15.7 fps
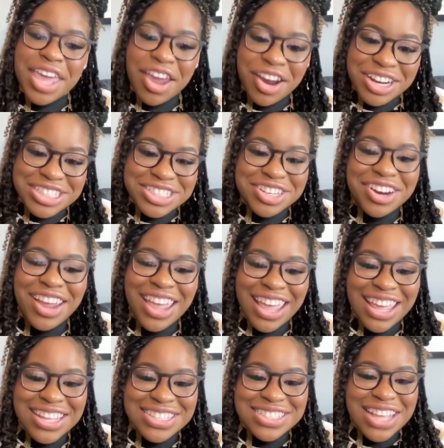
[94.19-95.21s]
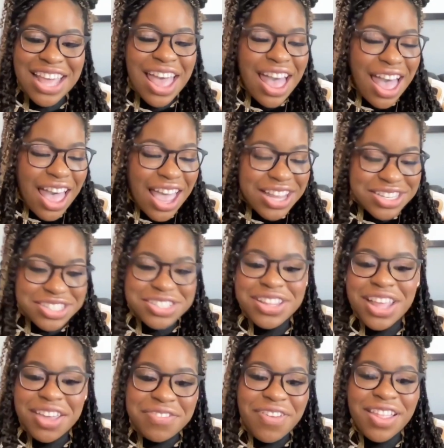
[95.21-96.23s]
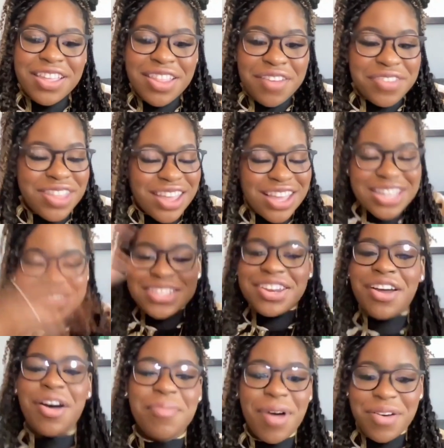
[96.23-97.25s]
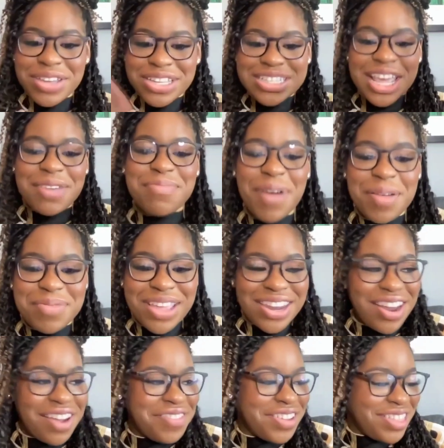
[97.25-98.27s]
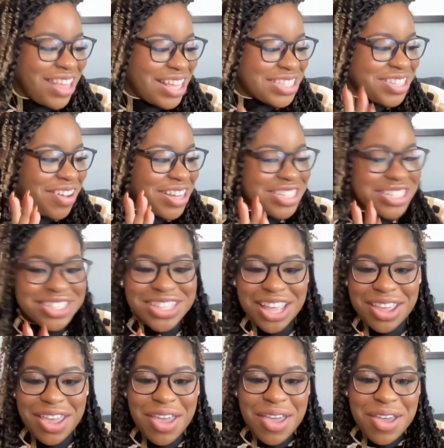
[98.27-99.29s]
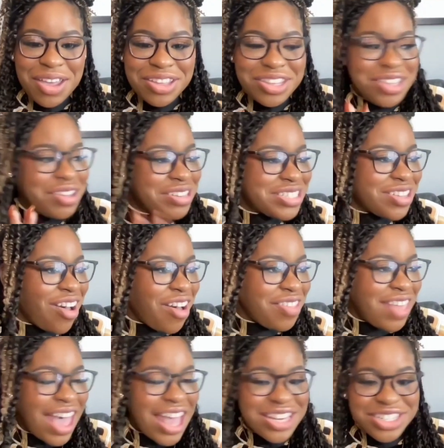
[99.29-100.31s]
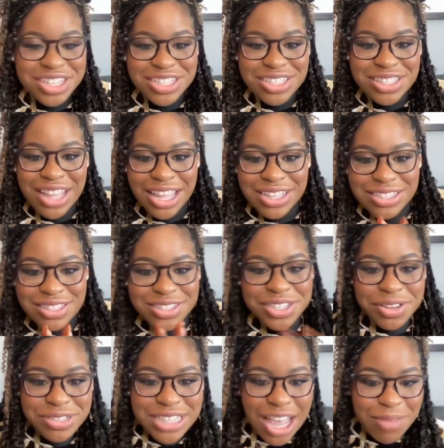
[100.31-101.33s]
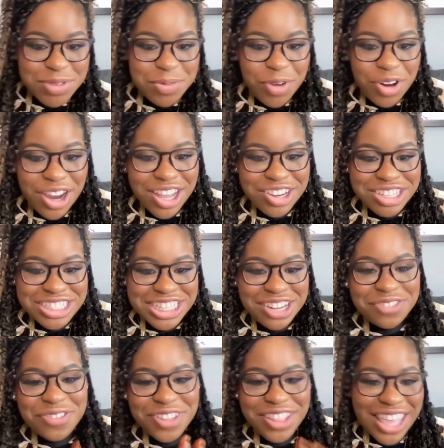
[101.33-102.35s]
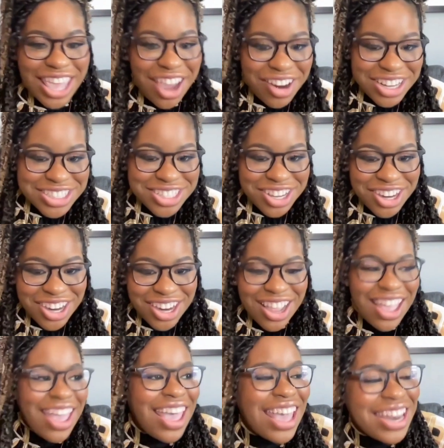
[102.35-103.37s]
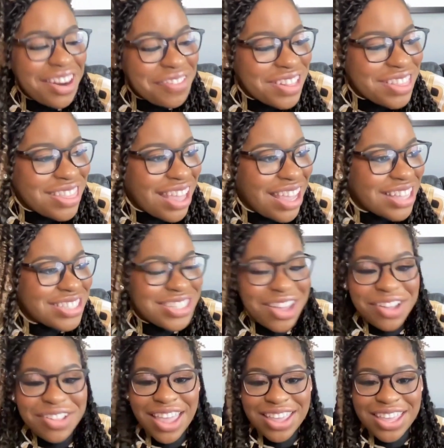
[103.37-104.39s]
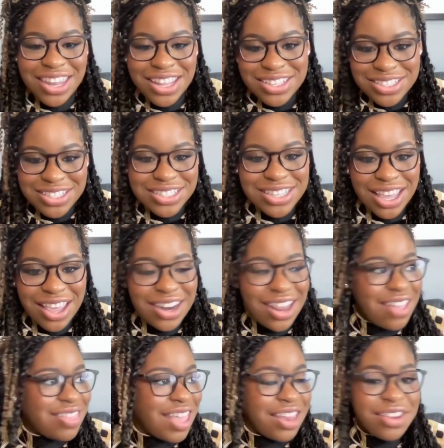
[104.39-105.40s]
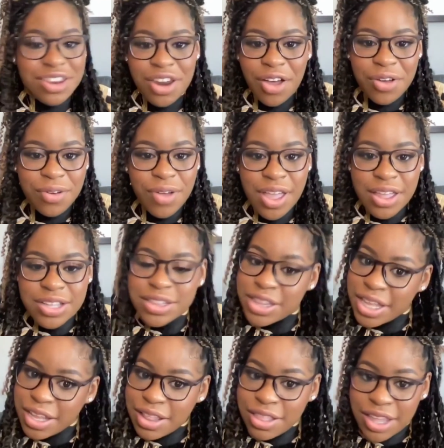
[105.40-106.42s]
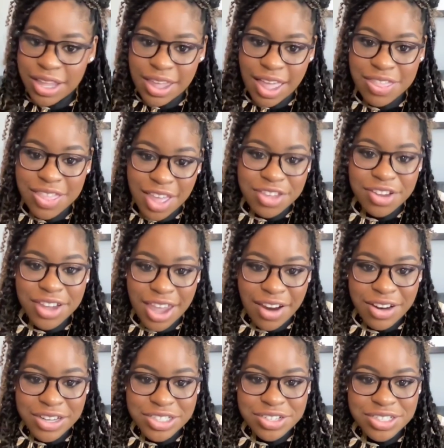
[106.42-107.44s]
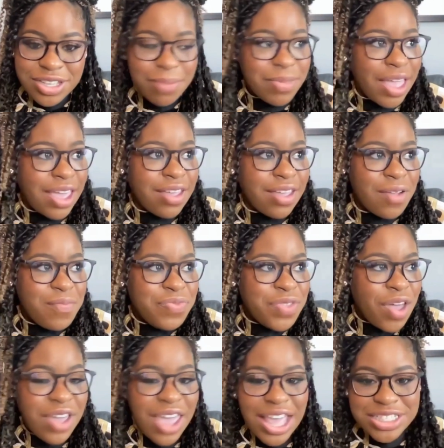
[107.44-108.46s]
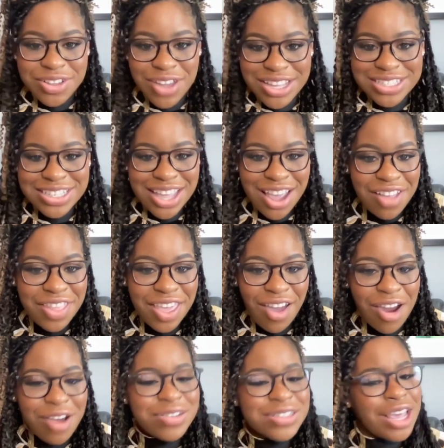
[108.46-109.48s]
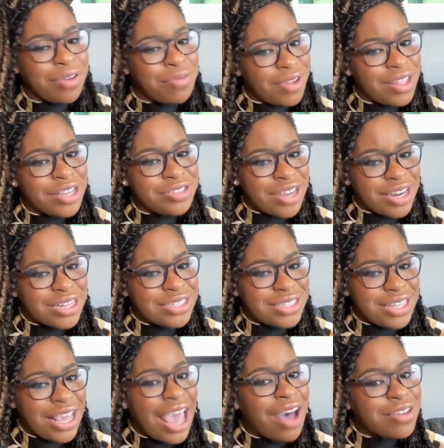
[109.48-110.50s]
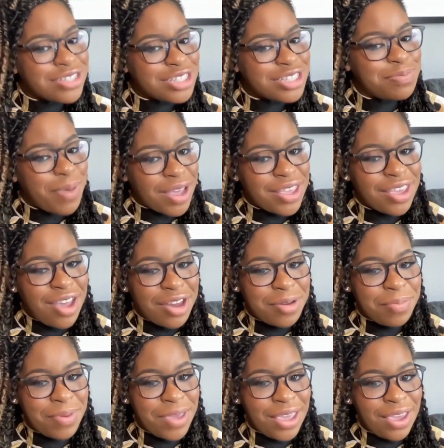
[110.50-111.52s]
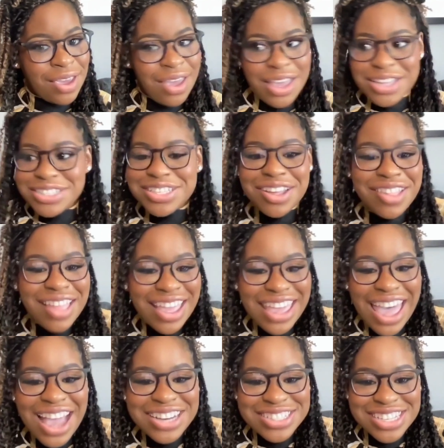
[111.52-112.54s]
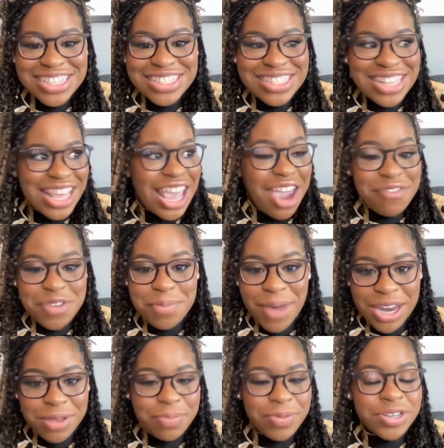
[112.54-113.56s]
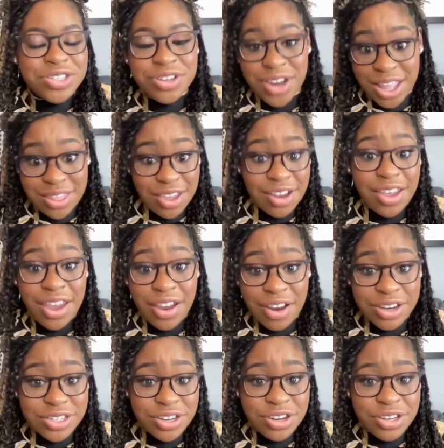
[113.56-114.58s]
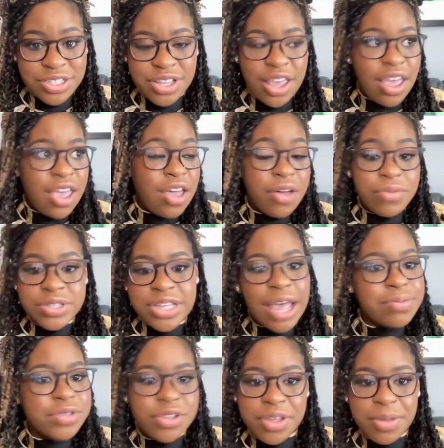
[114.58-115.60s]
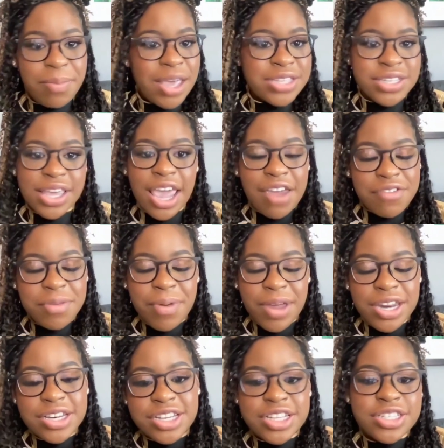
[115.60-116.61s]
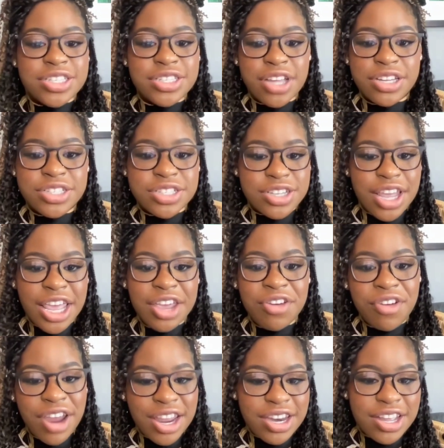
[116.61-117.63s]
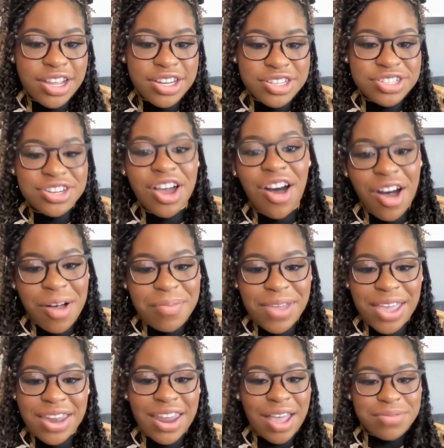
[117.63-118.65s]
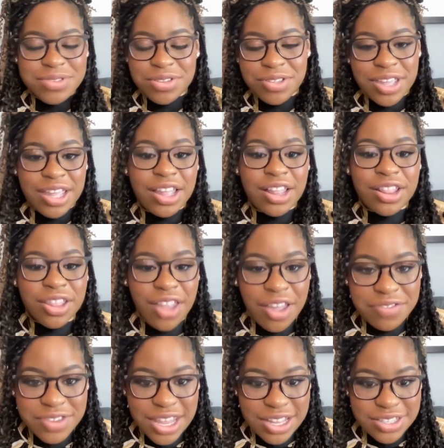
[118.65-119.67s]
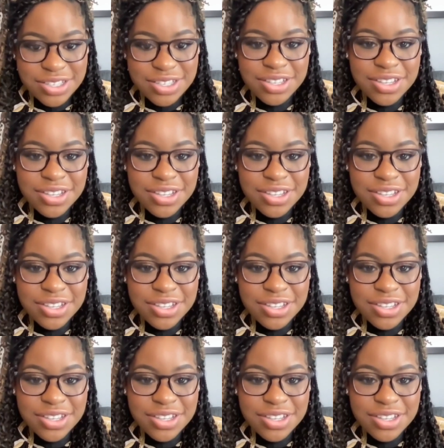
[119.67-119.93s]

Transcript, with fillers: character is I just like fell in love with it because you know I'm always like bubbly and everything. So I just like use all that just like two times more energy for the character and everything. So like getting to see it and then you know link, looking at the other characters, I'm like, okay, so I see how they are. I was like really trying to see how's this Bucky gonna be. So like actually seeing everybody portray their characters was absolutely amazing. Everybody did such a great job, and I absolutely loved it.